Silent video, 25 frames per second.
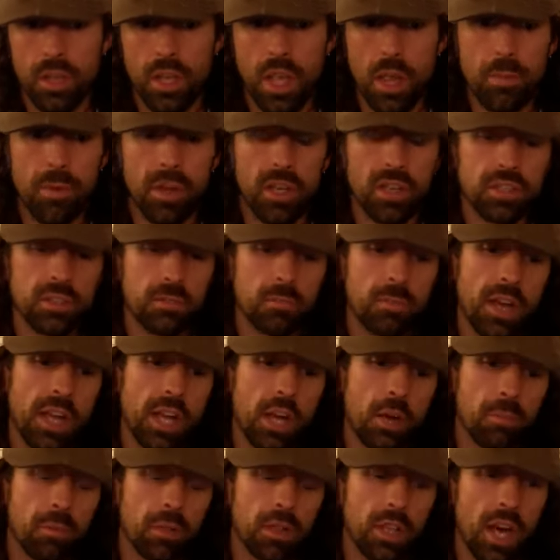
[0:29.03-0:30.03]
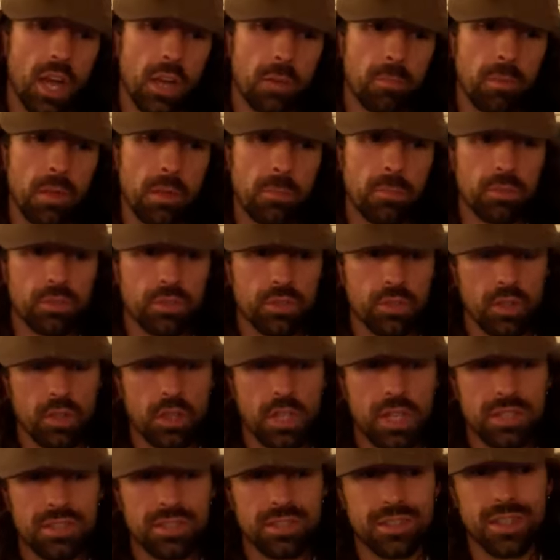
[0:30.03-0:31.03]
Okay, because it might help a lot of people. So
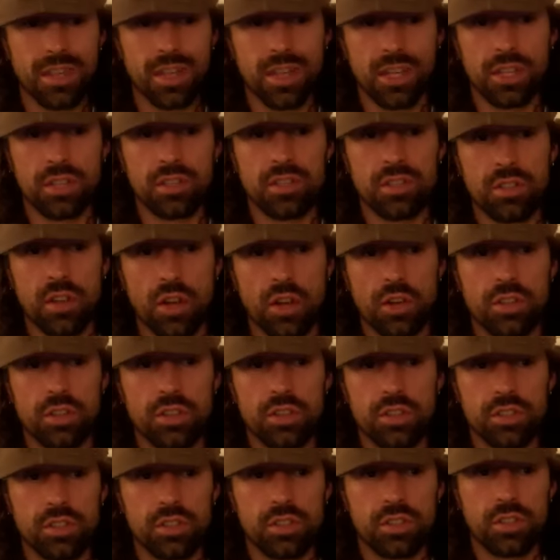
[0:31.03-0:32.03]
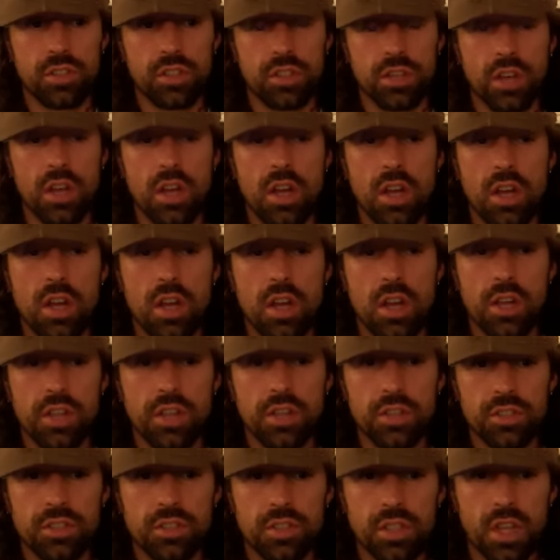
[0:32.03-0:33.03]
let's get started. Your
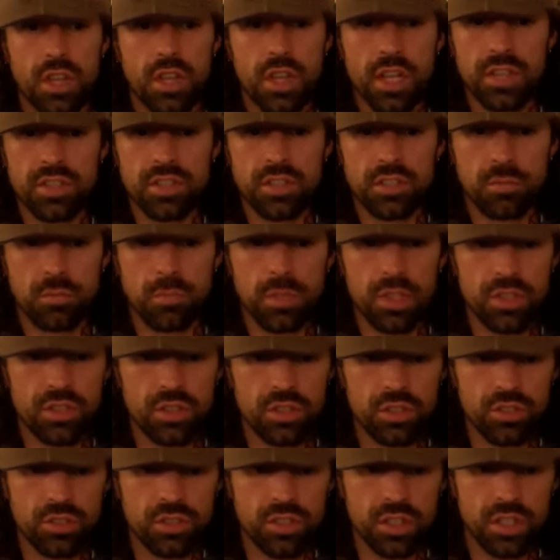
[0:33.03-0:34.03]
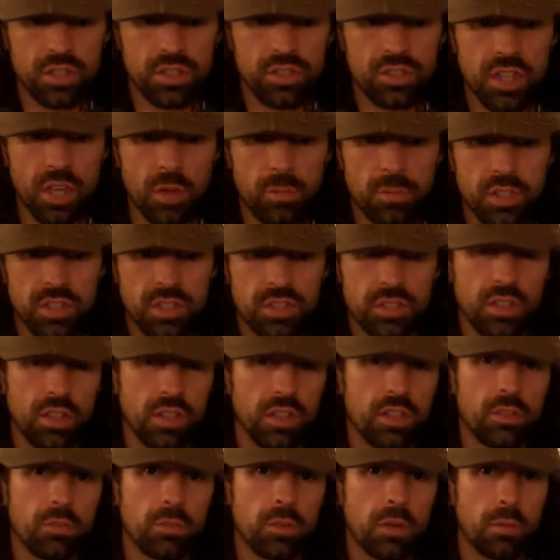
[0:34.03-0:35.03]
son has some issues. Can you tell me just a
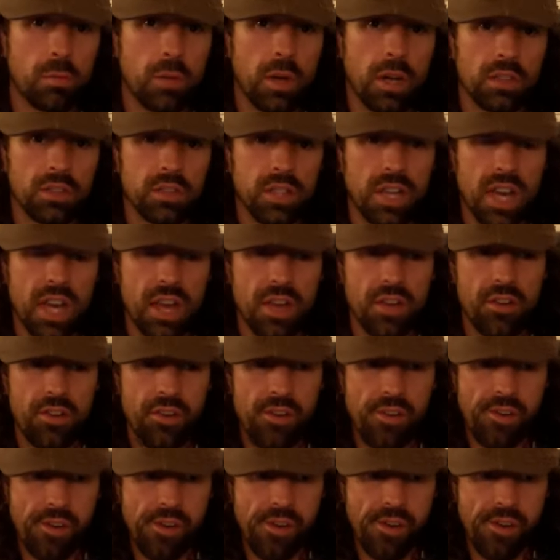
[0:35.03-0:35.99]
little bit about that?